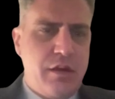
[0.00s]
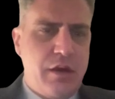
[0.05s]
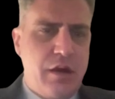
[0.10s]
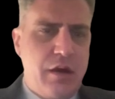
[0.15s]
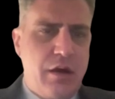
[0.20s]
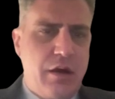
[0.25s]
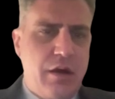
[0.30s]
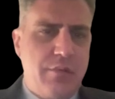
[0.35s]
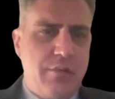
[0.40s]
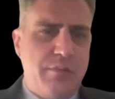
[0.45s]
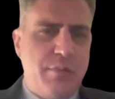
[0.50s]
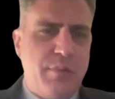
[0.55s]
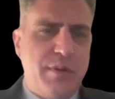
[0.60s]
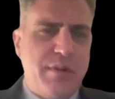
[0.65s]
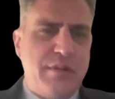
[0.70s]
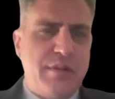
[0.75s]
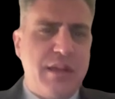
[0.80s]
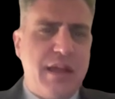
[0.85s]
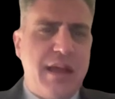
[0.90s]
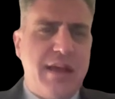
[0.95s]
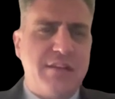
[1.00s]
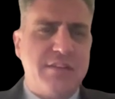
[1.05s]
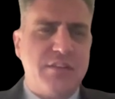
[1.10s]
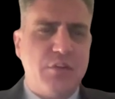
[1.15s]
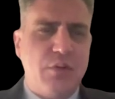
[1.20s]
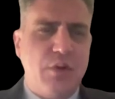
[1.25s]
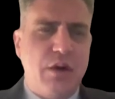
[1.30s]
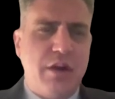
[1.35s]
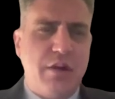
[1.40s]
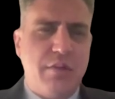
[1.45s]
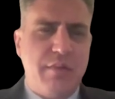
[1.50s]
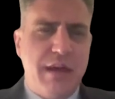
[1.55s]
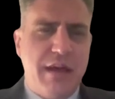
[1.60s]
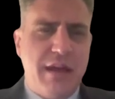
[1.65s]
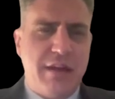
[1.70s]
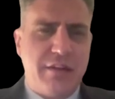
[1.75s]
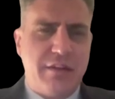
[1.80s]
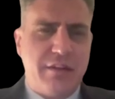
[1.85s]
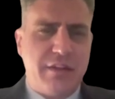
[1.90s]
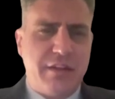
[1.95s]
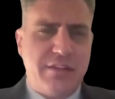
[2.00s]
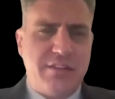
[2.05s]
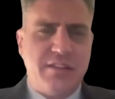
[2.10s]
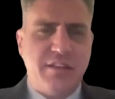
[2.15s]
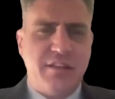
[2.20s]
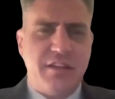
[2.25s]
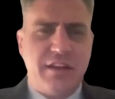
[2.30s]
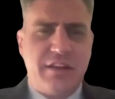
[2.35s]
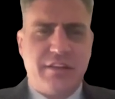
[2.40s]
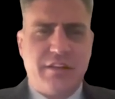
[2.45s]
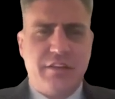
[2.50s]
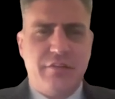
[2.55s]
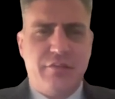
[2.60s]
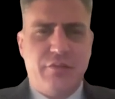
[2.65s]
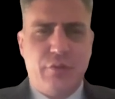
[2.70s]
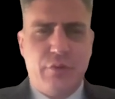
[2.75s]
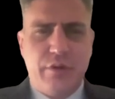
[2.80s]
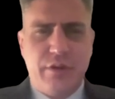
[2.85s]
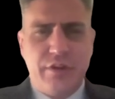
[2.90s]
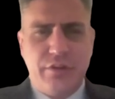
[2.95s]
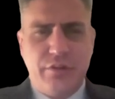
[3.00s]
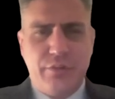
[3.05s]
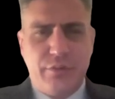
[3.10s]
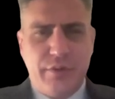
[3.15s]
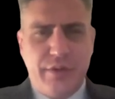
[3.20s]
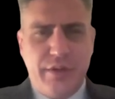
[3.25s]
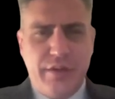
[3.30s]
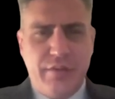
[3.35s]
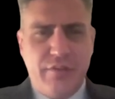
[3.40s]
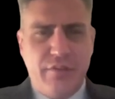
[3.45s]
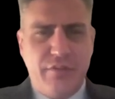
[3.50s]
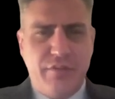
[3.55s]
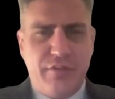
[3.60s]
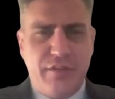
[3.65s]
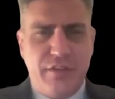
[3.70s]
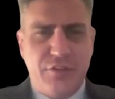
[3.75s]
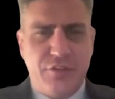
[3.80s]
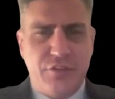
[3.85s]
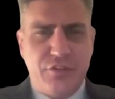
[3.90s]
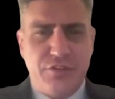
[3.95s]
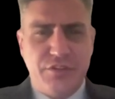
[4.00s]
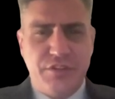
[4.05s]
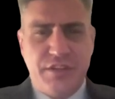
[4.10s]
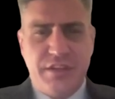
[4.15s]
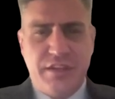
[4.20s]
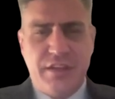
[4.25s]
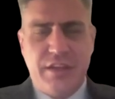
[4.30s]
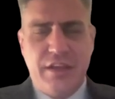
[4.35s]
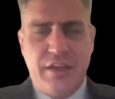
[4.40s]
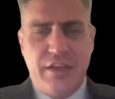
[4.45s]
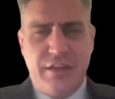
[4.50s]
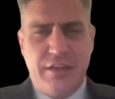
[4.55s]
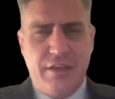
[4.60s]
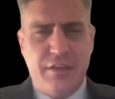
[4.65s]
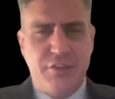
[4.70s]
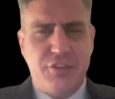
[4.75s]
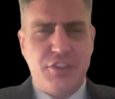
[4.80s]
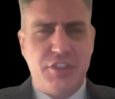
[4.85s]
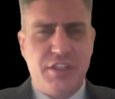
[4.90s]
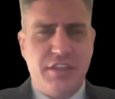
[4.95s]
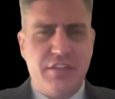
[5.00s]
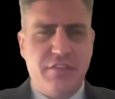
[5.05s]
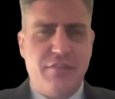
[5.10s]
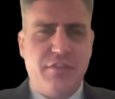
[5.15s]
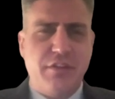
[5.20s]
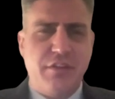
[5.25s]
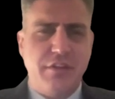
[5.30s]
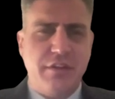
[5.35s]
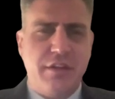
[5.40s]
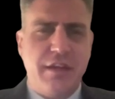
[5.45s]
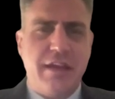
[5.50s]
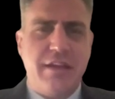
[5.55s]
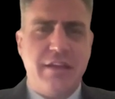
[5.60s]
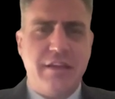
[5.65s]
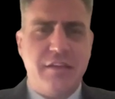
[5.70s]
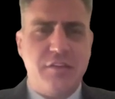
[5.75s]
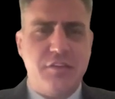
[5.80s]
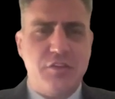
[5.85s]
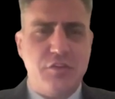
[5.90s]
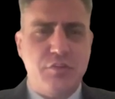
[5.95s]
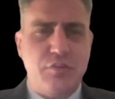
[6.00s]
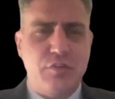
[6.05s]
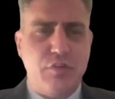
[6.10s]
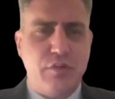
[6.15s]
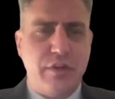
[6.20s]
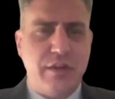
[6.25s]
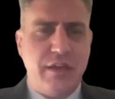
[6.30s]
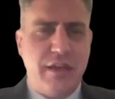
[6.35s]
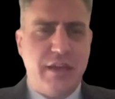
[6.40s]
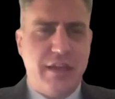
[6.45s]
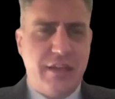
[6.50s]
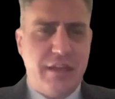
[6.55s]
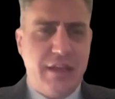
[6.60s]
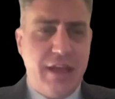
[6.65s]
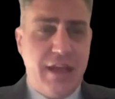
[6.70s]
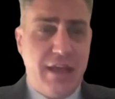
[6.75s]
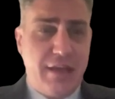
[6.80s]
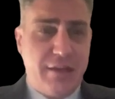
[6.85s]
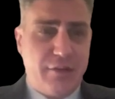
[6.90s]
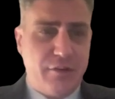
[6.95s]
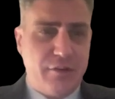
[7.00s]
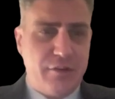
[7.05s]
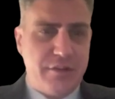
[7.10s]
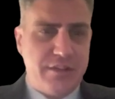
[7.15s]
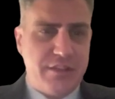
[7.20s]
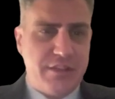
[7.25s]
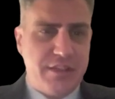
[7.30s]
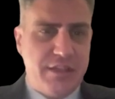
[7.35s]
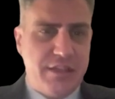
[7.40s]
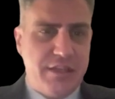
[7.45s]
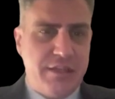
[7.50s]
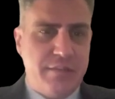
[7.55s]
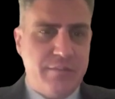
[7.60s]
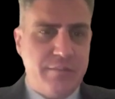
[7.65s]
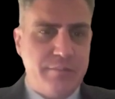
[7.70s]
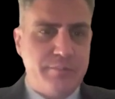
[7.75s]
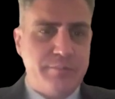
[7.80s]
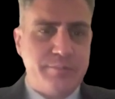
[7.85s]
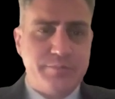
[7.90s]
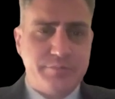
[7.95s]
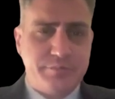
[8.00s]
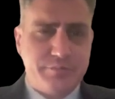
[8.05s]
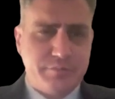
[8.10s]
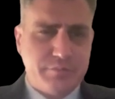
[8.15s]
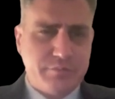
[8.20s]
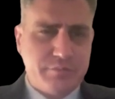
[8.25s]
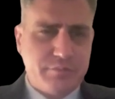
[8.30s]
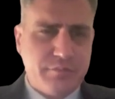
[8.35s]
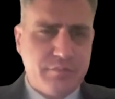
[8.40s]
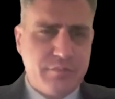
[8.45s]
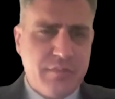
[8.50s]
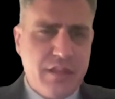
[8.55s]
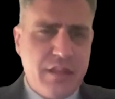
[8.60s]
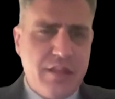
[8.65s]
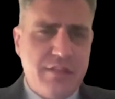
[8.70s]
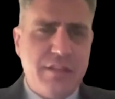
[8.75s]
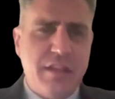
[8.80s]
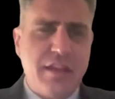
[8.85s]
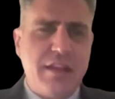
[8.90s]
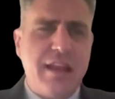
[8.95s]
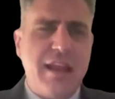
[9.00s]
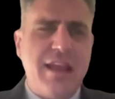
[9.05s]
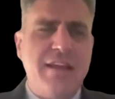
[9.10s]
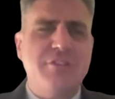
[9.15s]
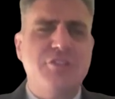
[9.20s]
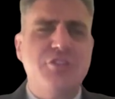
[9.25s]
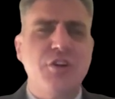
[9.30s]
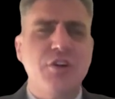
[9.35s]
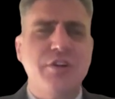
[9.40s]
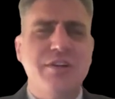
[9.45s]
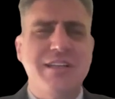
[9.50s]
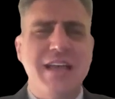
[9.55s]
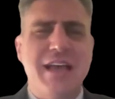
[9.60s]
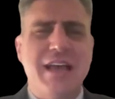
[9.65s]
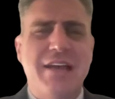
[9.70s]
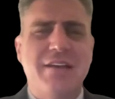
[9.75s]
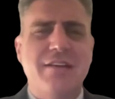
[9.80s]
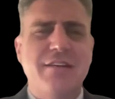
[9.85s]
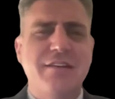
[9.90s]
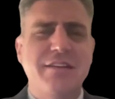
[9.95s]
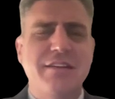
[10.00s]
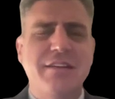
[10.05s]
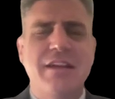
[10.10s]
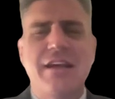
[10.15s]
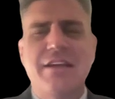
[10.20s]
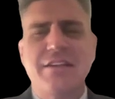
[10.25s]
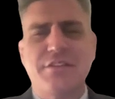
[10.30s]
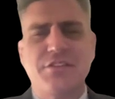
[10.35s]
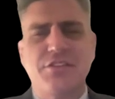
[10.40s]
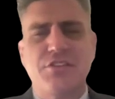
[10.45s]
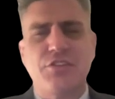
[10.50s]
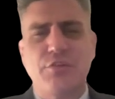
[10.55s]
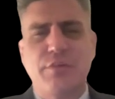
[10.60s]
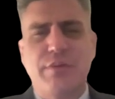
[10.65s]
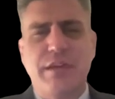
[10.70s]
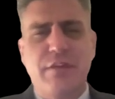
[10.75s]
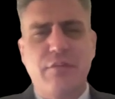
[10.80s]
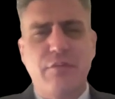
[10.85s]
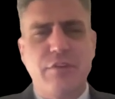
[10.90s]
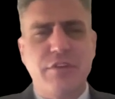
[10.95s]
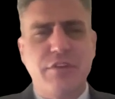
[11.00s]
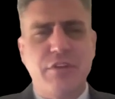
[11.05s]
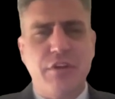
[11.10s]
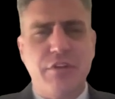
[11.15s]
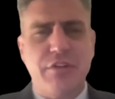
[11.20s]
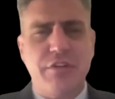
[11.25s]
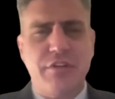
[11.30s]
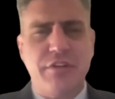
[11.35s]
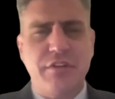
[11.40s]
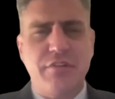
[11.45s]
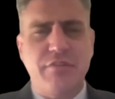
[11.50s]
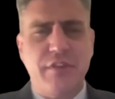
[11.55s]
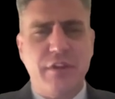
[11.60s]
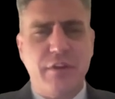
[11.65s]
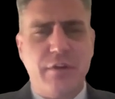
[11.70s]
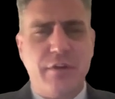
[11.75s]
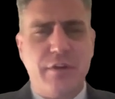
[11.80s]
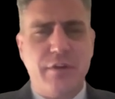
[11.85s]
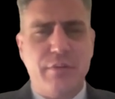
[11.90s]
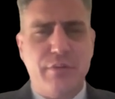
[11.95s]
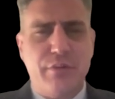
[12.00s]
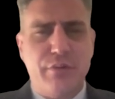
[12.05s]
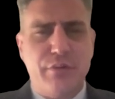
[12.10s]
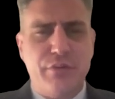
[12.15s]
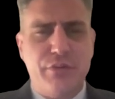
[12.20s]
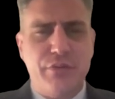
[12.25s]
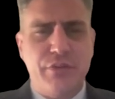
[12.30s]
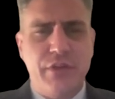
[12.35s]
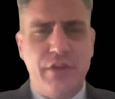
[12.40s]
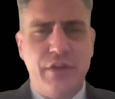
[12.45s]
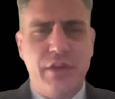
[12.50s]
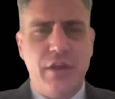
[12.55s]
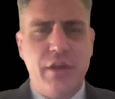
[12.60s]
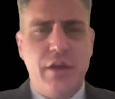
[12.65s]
But Lasso automatically selected 43 of the features and achieved a 82.8 accuracy. The HR data, it has so many redundant variables.